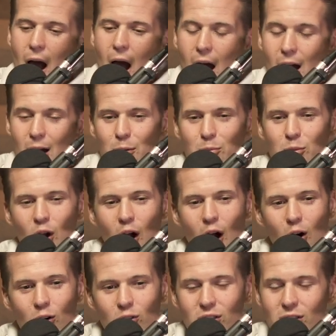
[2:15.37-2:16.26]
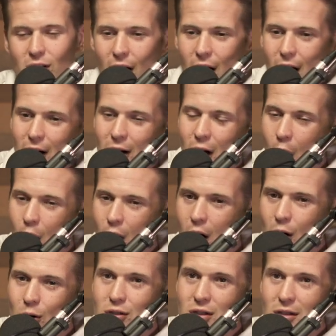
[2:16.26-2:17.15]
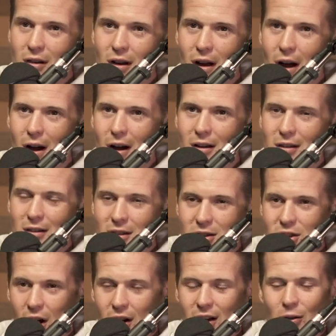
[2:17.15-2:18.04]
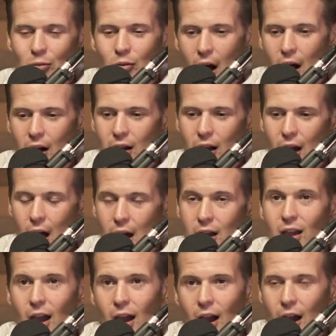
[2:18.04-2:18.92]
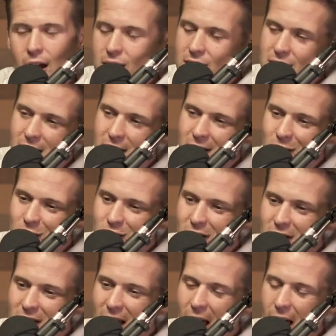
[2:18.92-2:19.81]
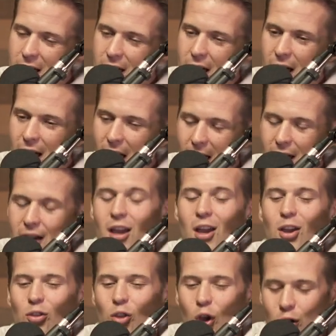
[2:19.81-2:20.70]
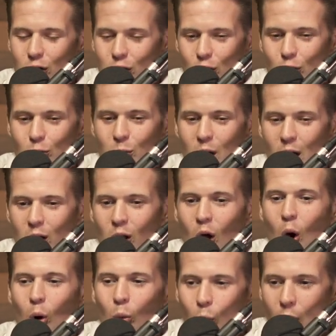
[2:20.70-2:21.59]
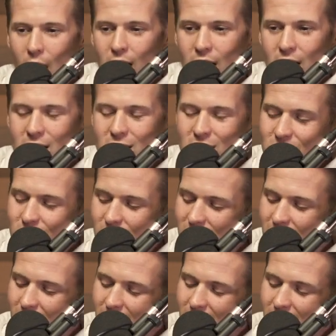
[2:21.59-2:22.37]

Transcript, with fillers: I am your host, uh, co host, uh, Charlie Rocket, aka CEO Charlie, aka the human winning streak.